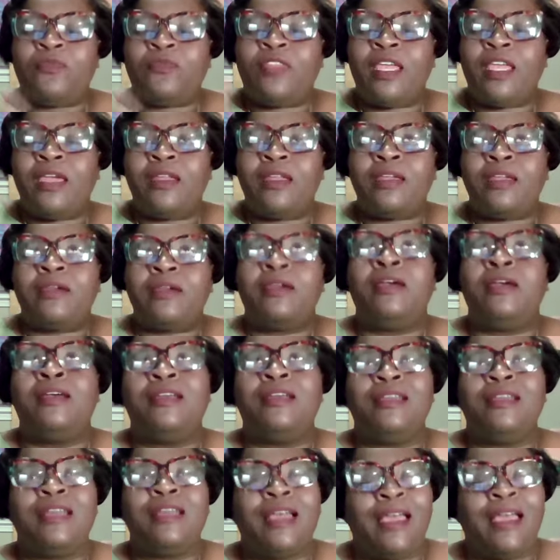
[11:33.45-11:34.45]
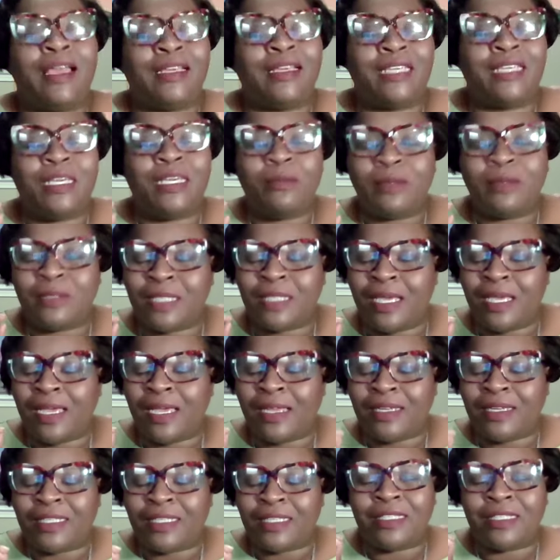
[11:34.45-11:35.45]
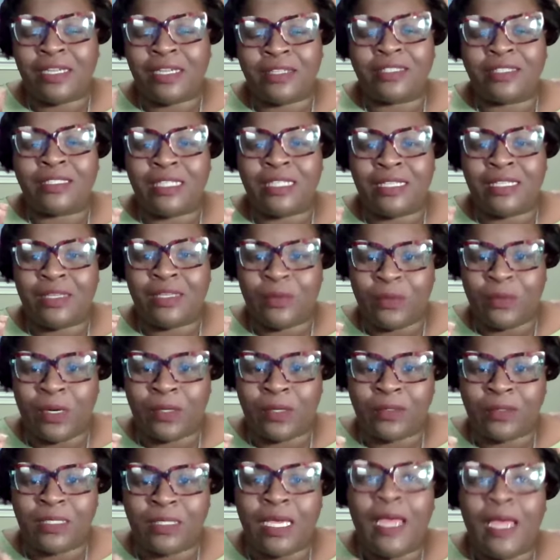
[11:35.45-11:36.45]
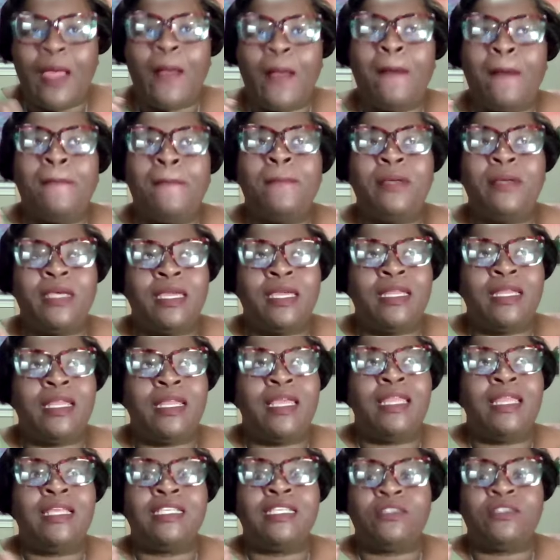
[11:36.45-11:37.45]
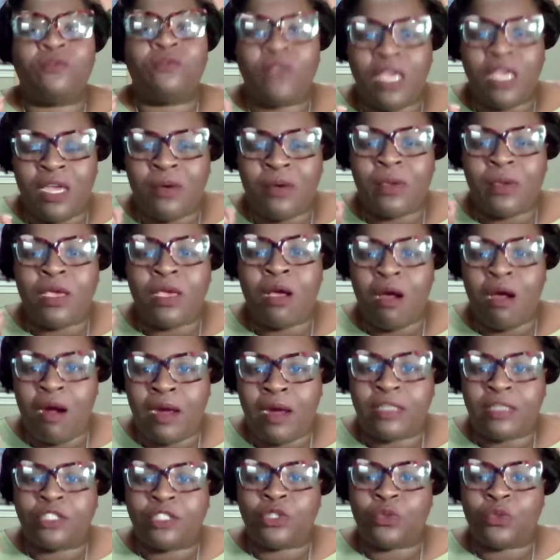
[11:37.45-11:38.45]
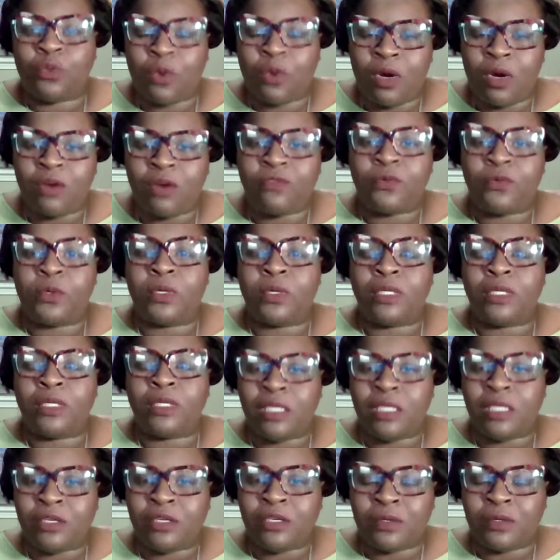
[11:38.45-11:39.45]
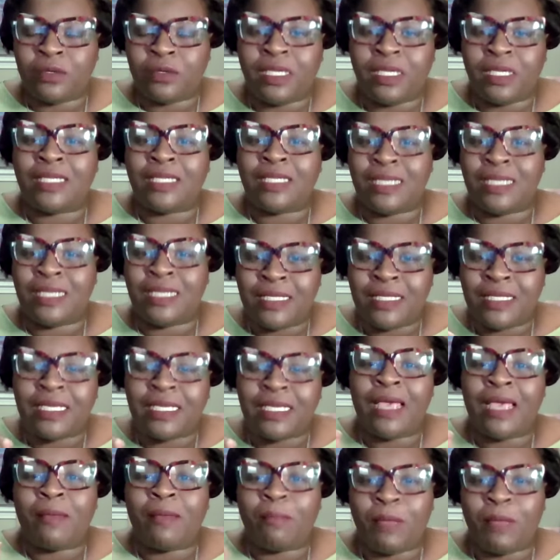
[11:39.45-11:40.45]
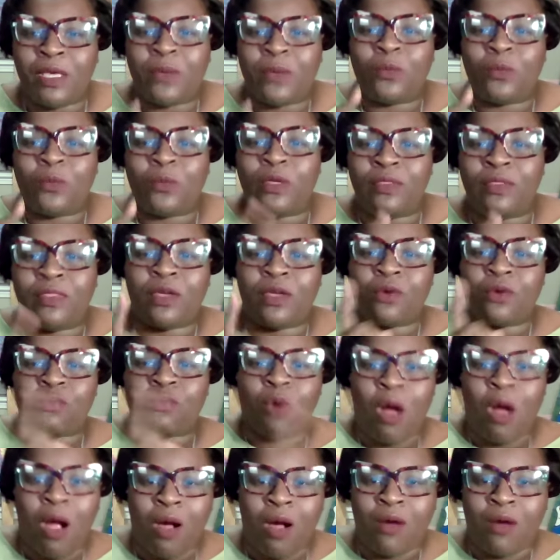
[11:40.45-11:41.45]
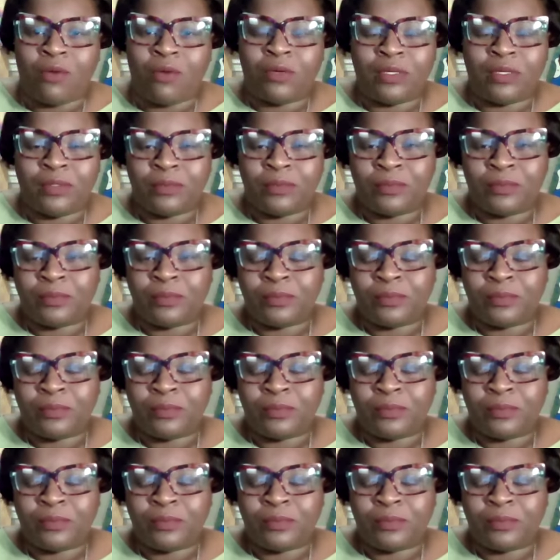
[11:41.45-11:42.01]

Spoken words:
There, I keep saying this, there's nothing worse. But it is very hard to work for a leader that doesn't admit when they're wrong.